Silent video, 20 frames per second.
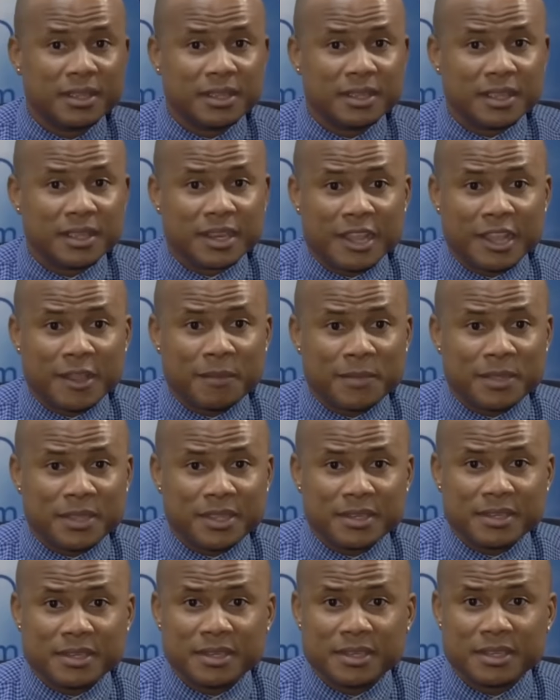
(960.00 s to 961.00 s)
You know what I
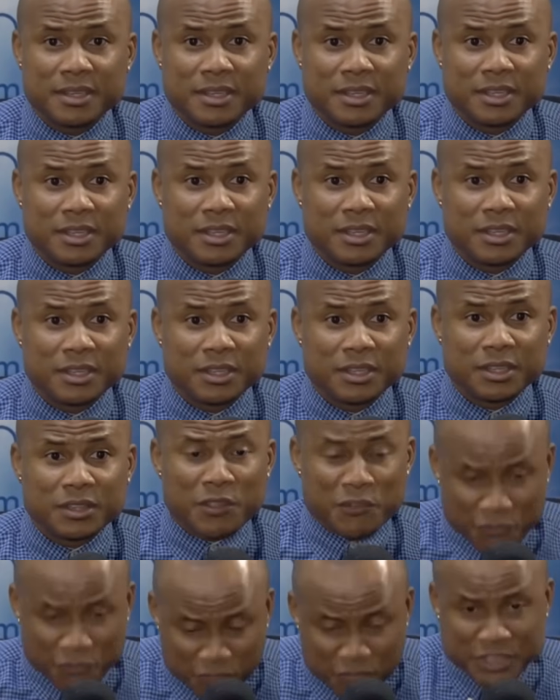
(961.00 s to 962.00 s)
mean? You
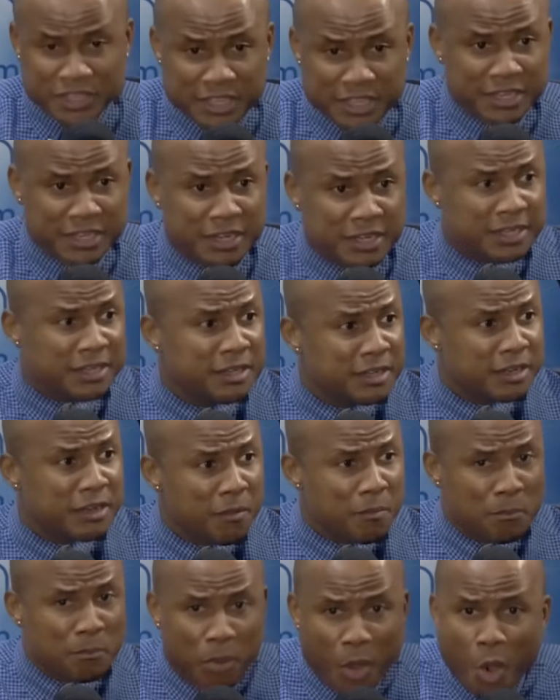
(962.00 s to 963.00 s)
feel
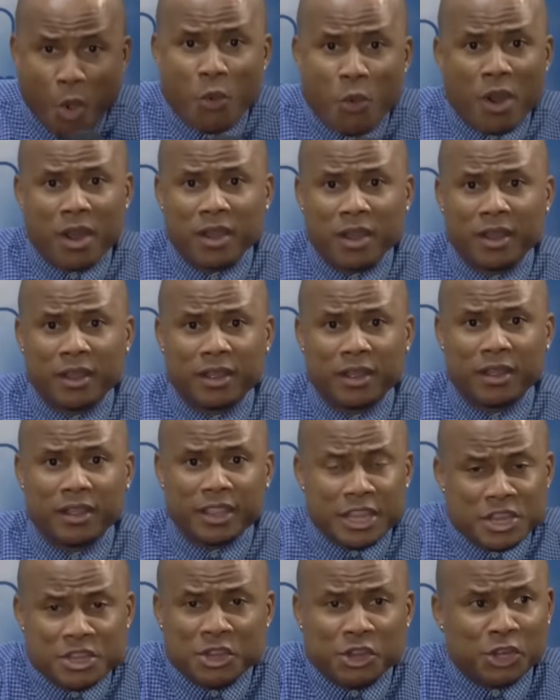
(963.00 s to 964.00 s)
power
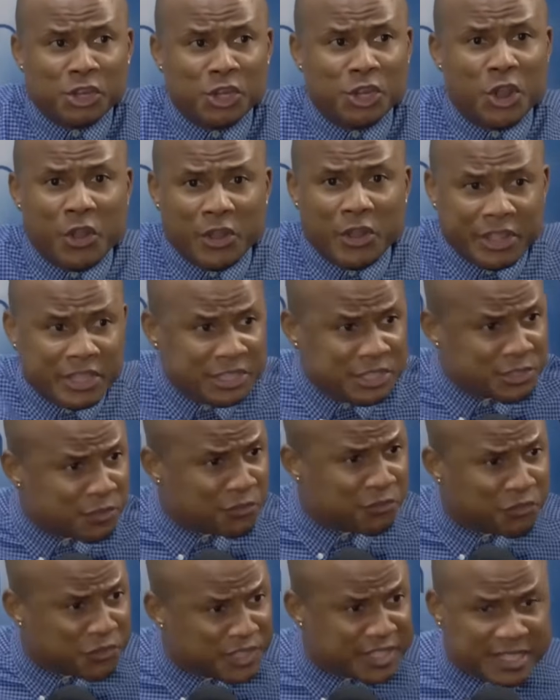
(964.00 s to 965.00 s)
in your loins. You
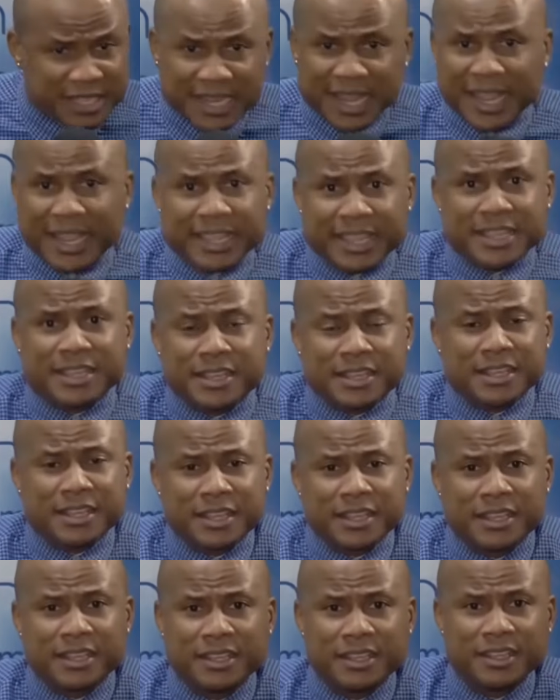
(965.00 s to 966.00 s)
feel like,
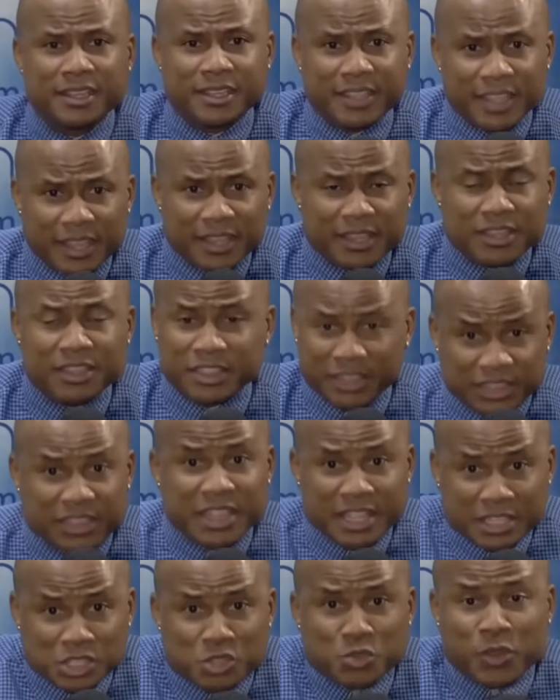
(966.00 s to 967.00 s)

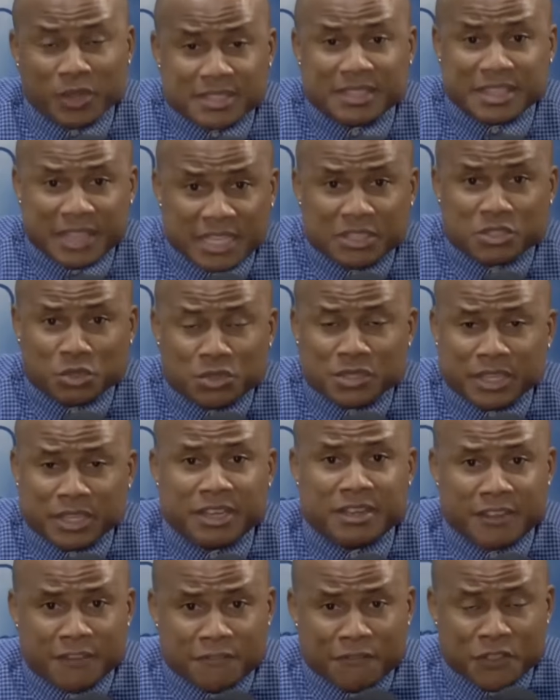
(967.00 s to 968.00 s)
those are
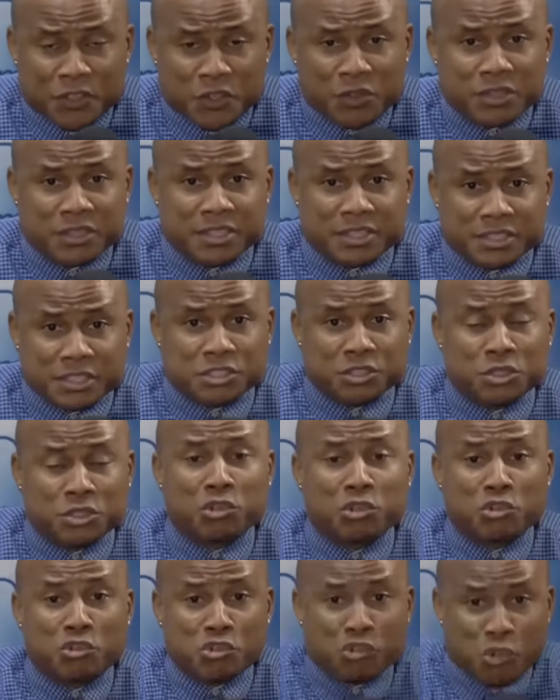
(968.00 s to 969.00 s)
the difficulties. So the
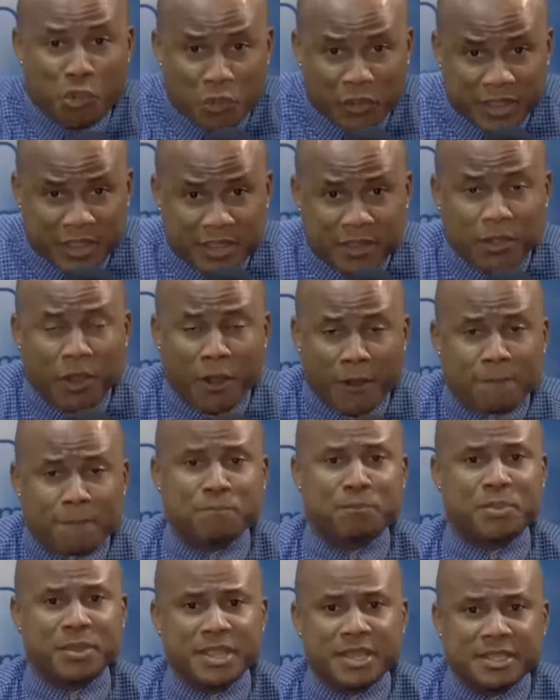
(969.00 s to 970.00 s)
growing
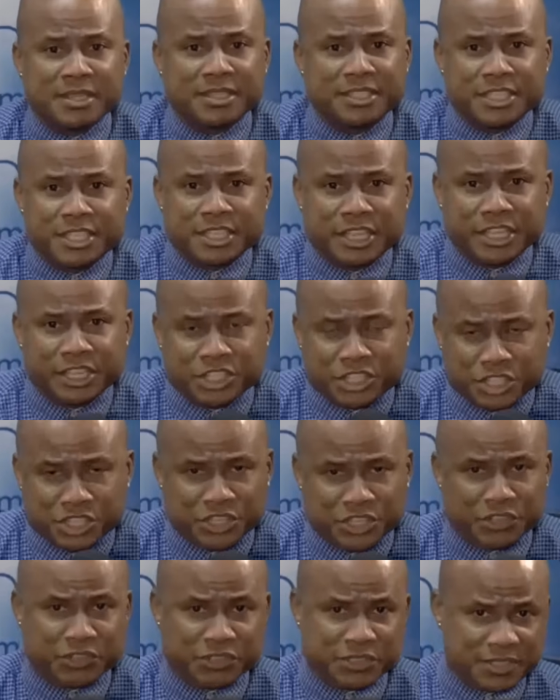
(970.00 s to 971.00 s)
up in teenage
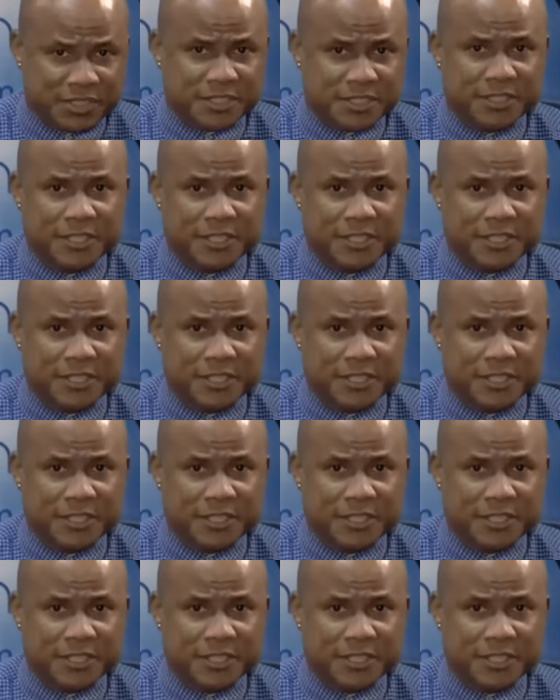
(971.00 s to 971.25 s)
years